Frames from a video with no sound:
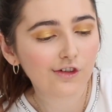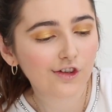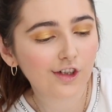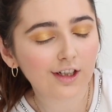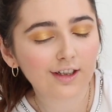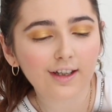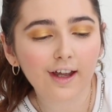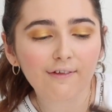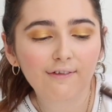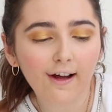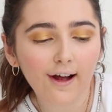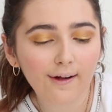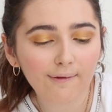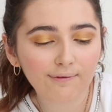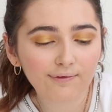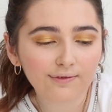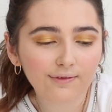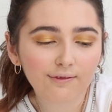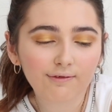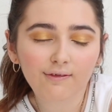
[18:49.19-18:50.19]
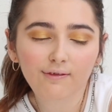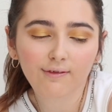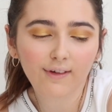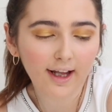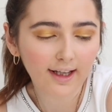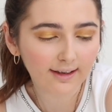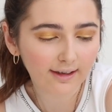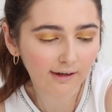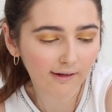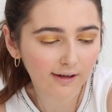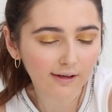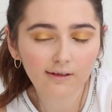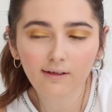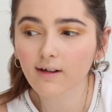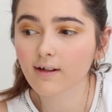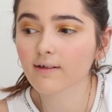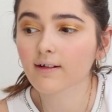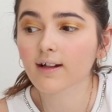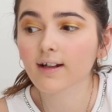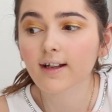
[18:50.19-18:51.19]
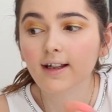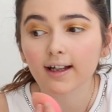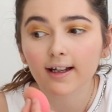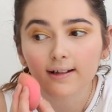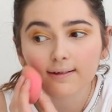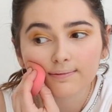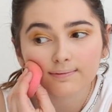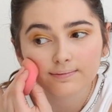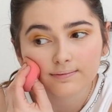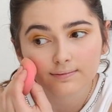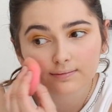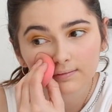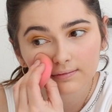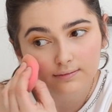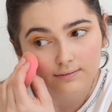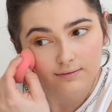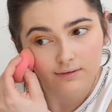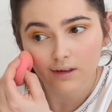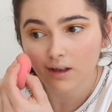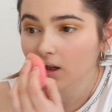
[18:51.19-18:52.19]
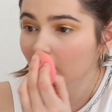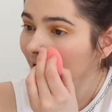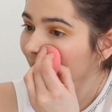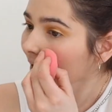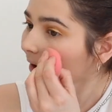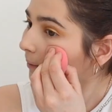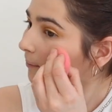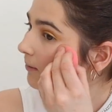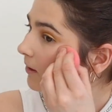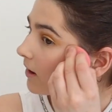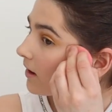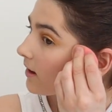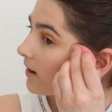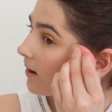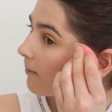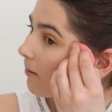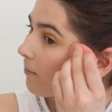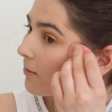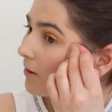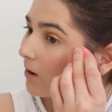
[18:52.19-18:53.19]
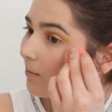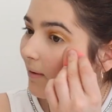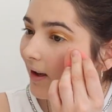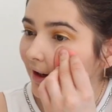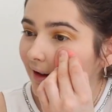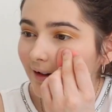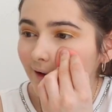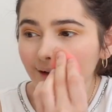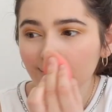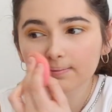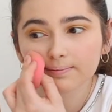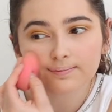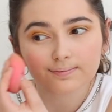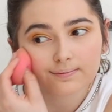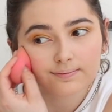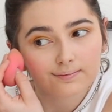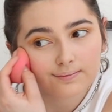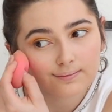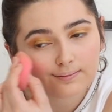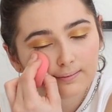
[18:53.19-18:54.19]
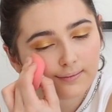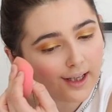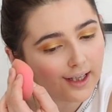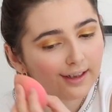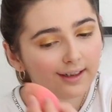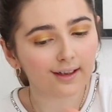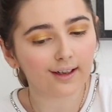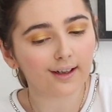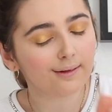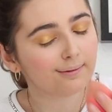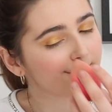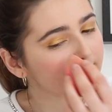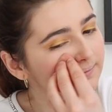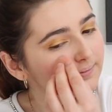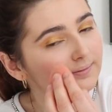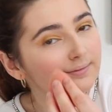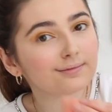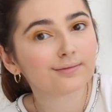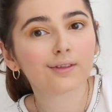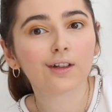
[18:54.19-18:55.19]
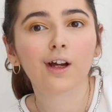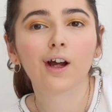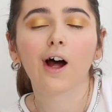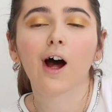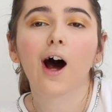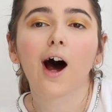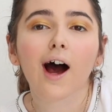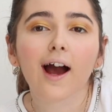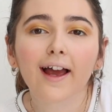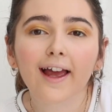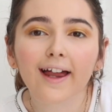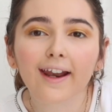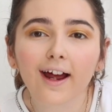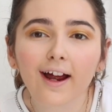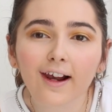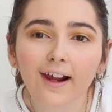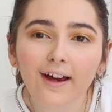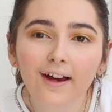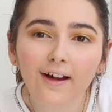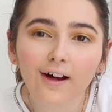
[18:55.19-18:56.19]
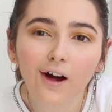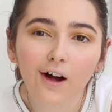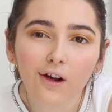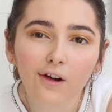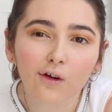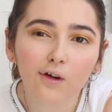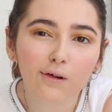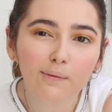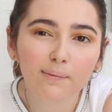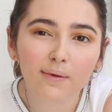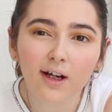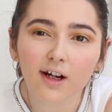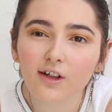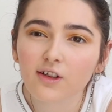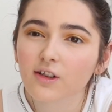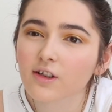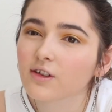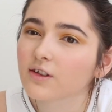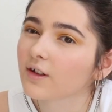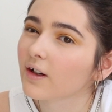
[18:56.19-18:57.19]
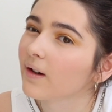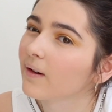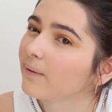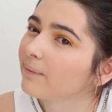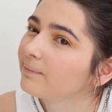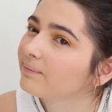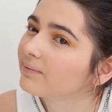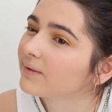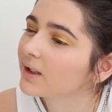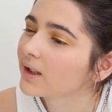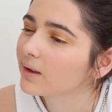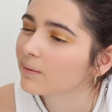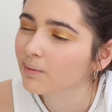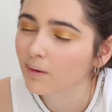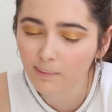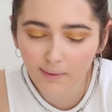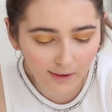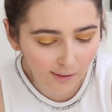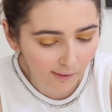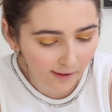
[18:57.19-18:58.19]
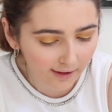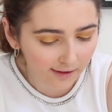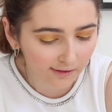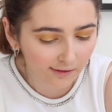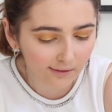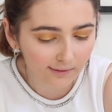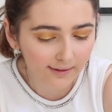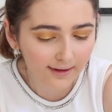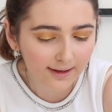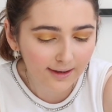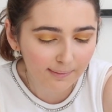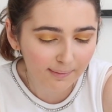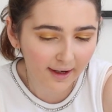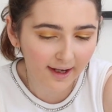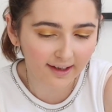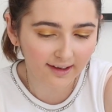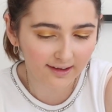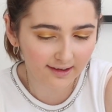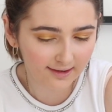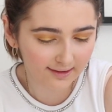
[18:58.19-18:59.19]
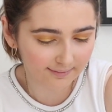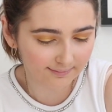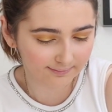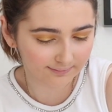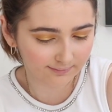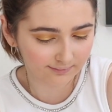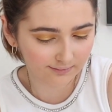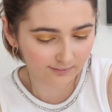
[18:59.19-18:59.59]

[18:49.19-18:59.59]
Just like that. And that's how I do it. And then again, I'm going to take my beauty blender, blend it in. Again, I like a lot of blusher, so this is probably quite a lot. It depends.